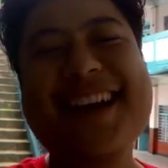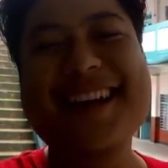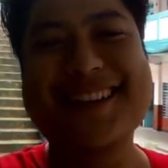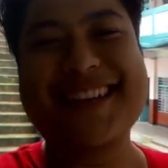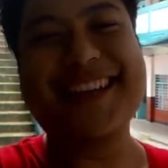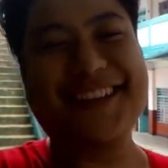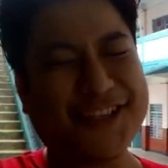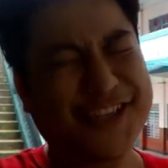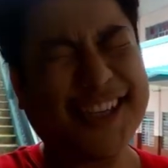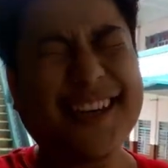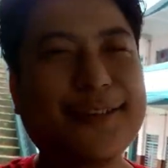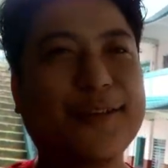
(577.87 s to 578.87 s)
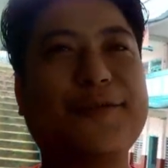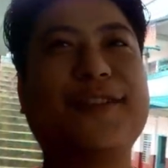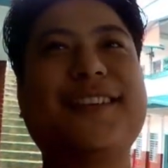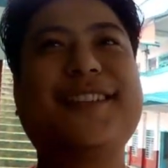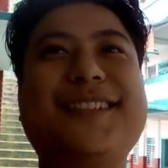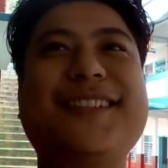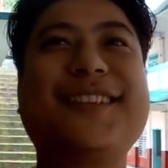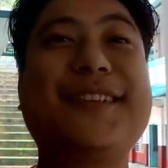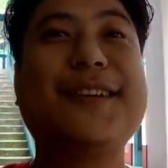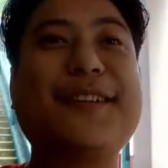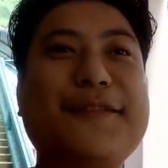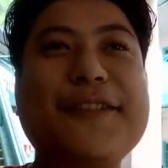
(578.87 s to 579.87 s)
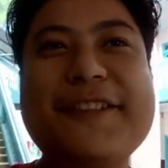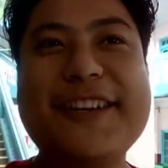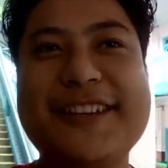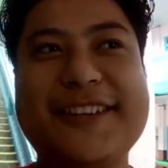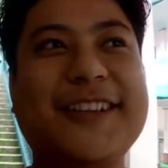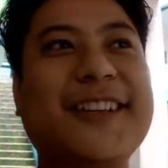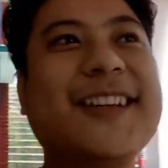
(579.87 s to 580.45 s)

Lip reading: scare the shit out of us. For real.